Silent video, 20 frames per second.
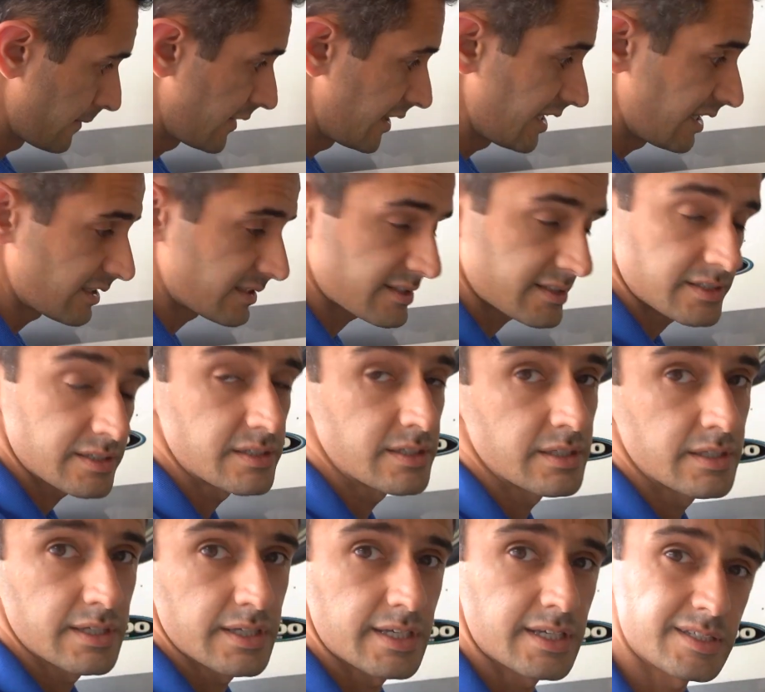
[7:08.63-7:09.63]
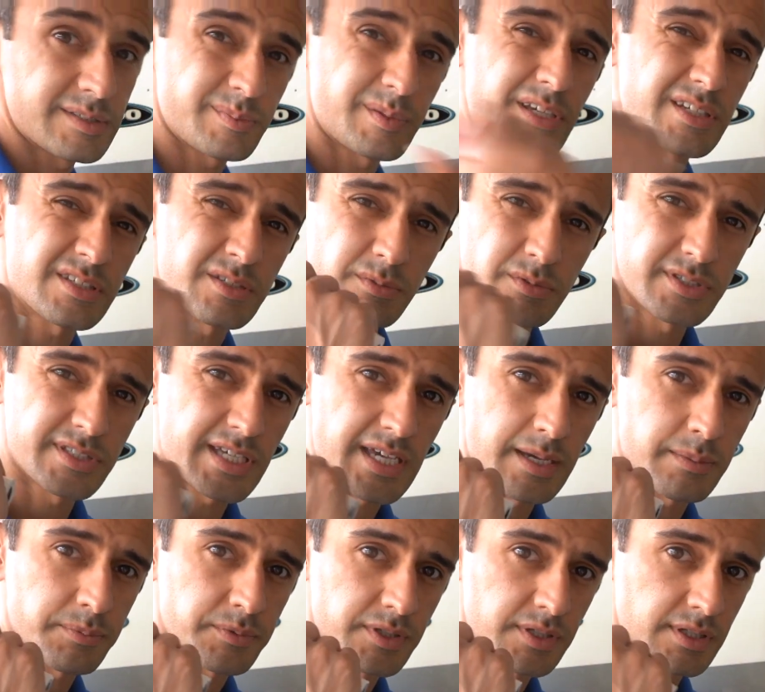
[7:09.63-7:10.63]
This is basically what's
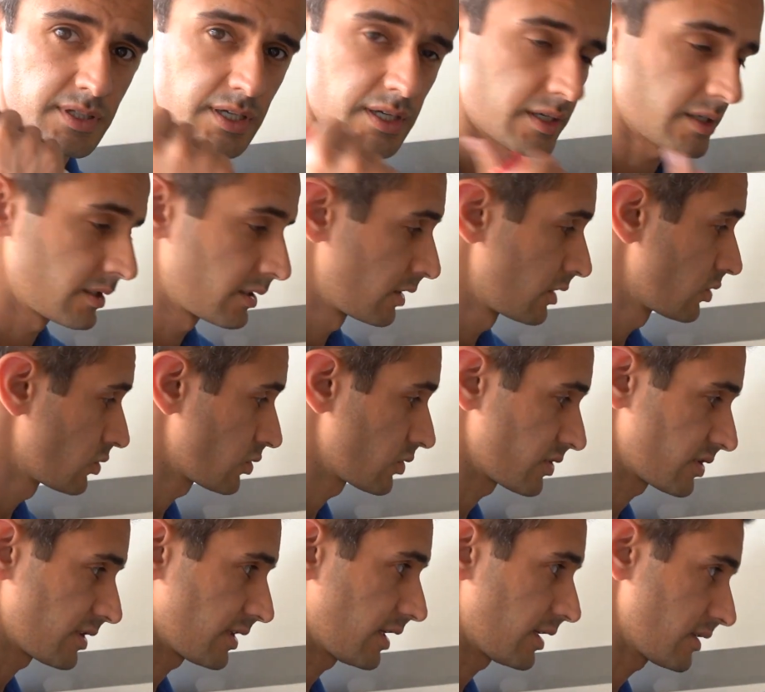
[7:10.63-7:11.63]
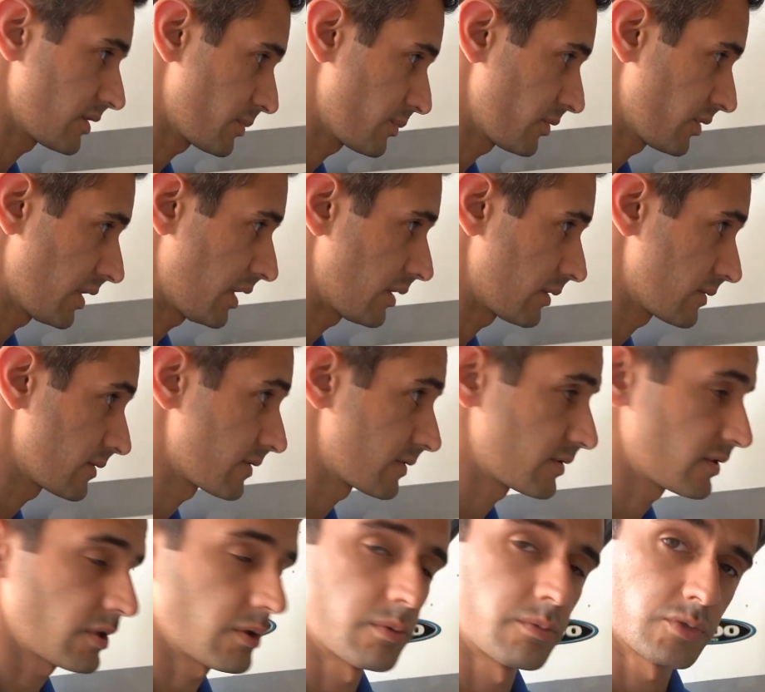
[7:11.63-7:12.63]
happening there, just not as pronounced.
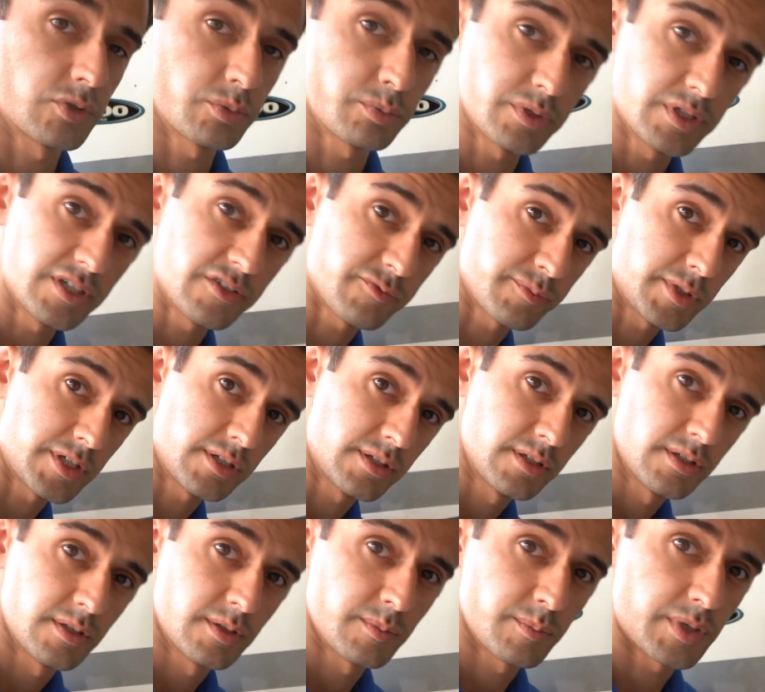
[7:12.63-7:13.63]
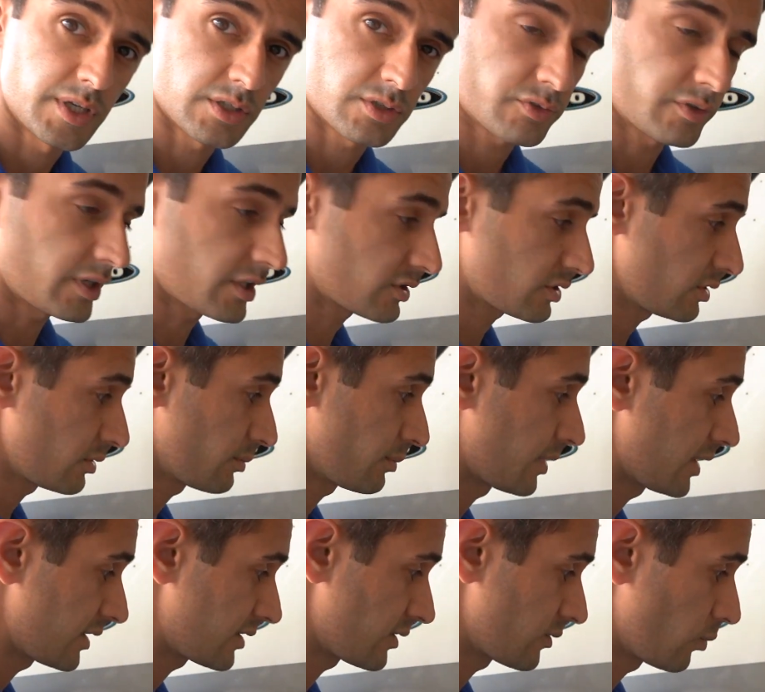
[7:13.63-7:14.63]
So you believe me, paint correction
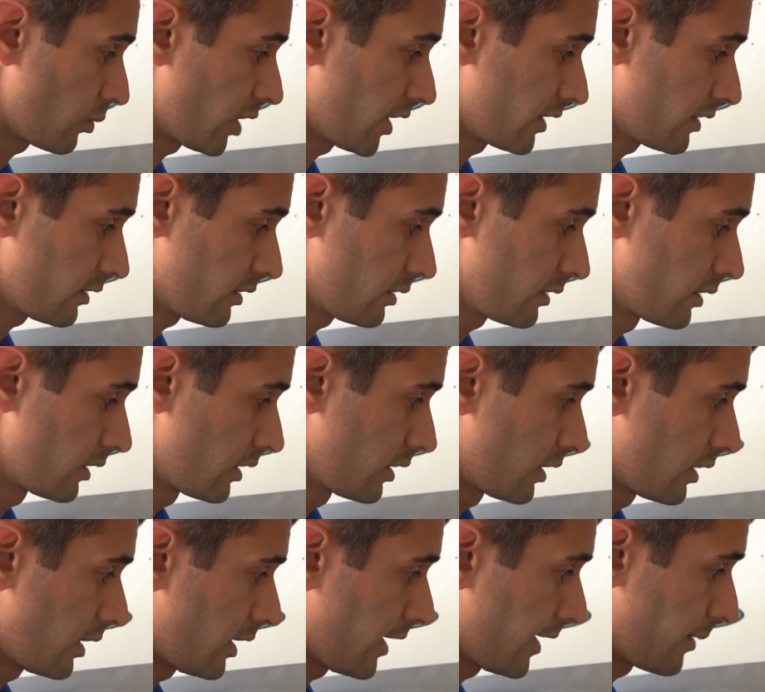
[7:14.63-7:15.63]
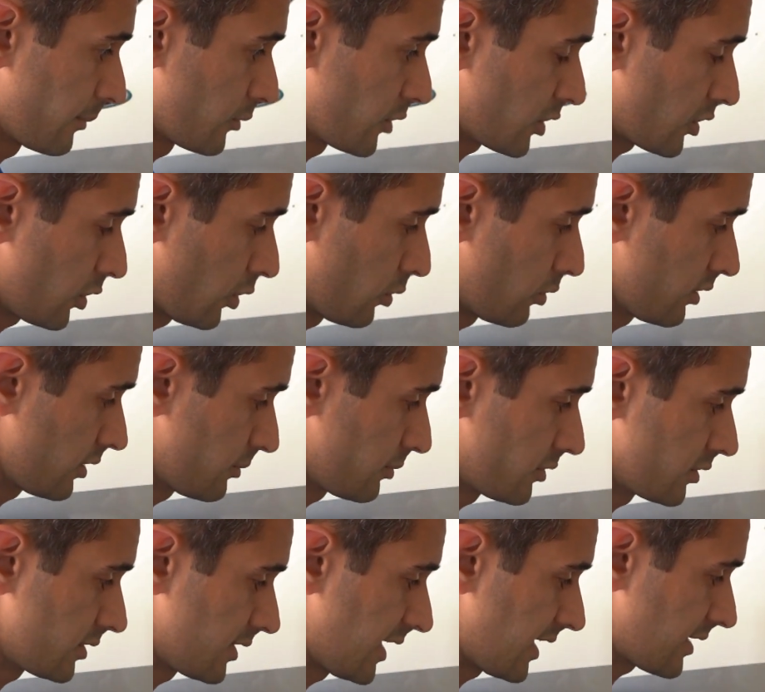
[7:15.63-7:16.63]
makes it wider. The coating
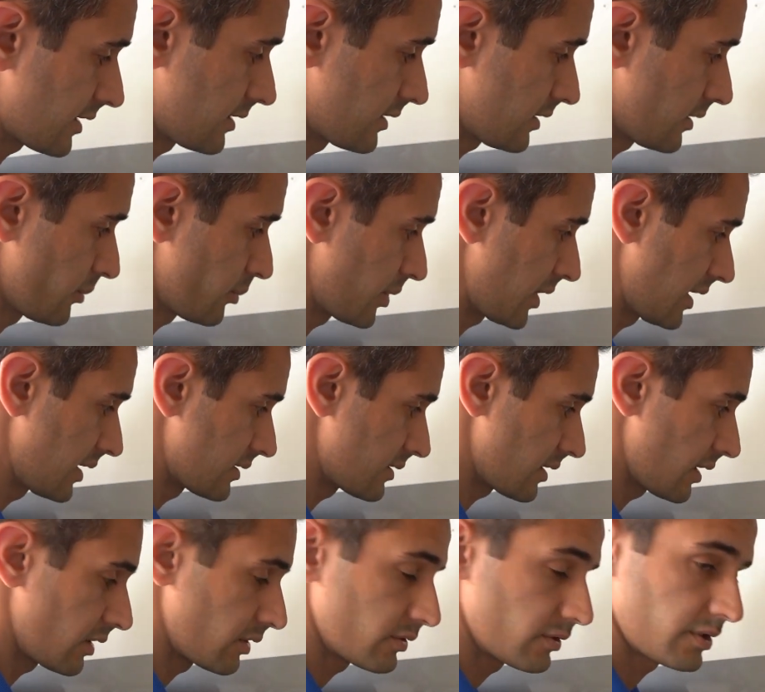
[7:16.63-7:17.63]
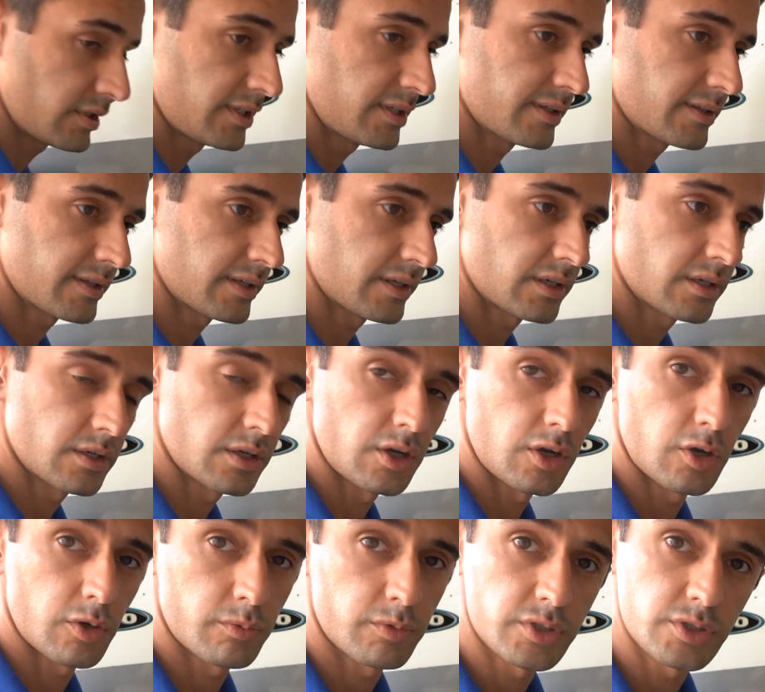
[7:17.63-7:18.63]
protected the paint underneath there.
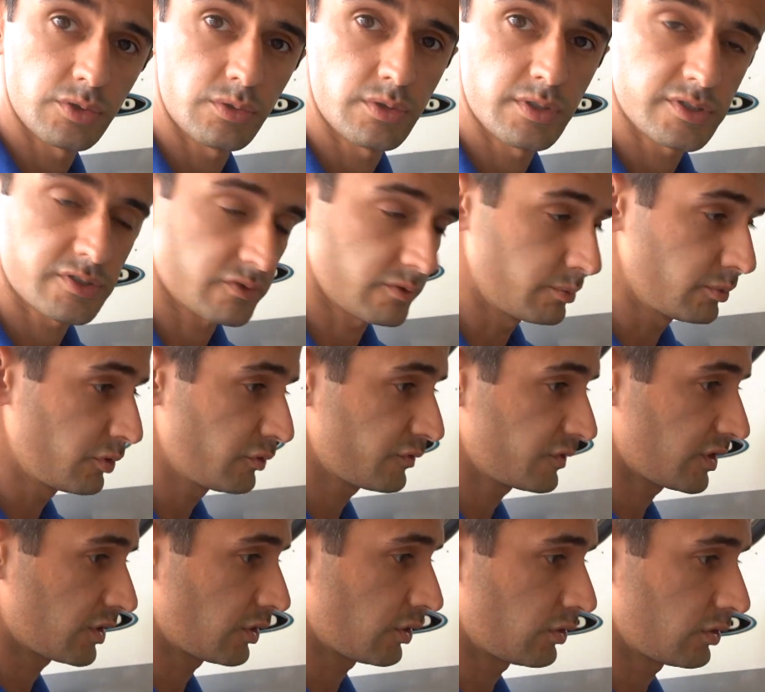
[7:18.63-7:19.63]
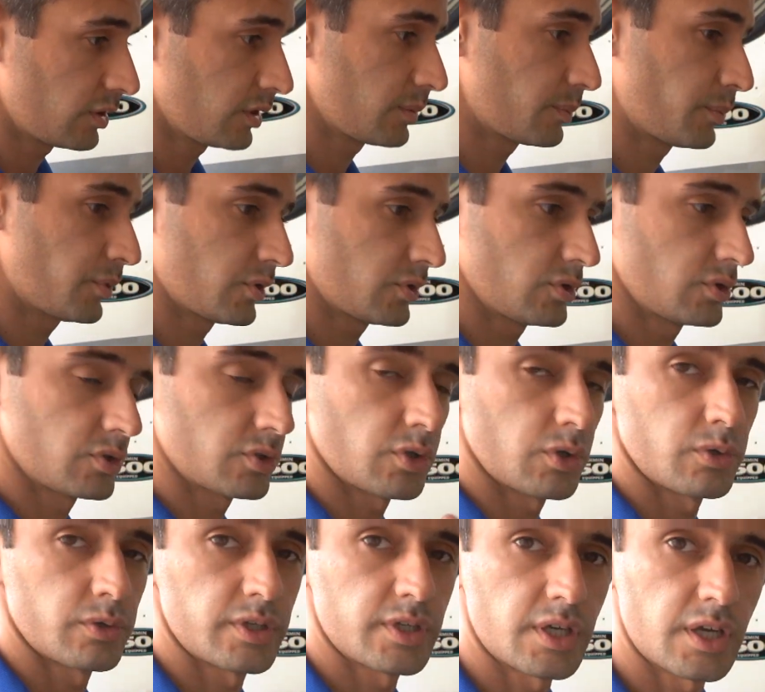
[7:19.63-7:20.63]
All we're doing is remove the coating, put new
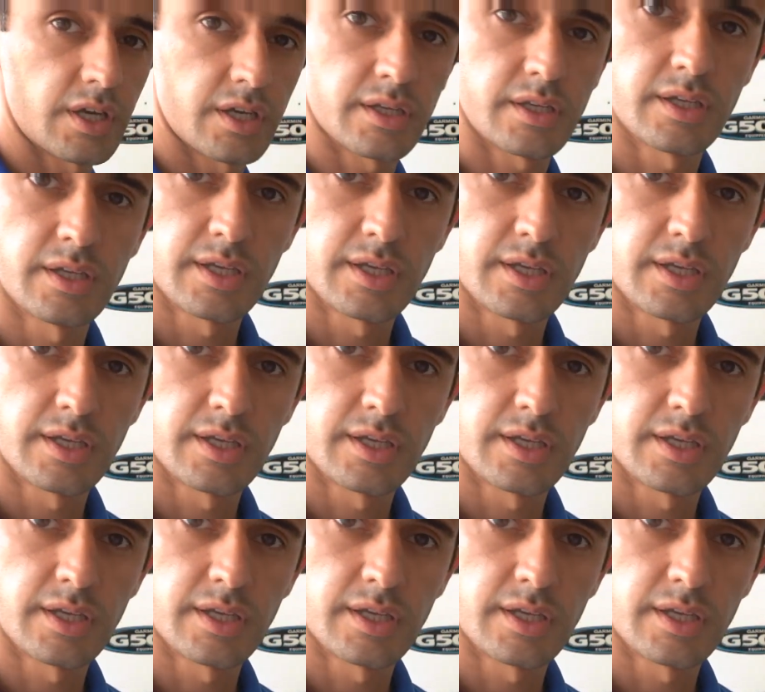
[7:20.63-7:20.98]
coating on,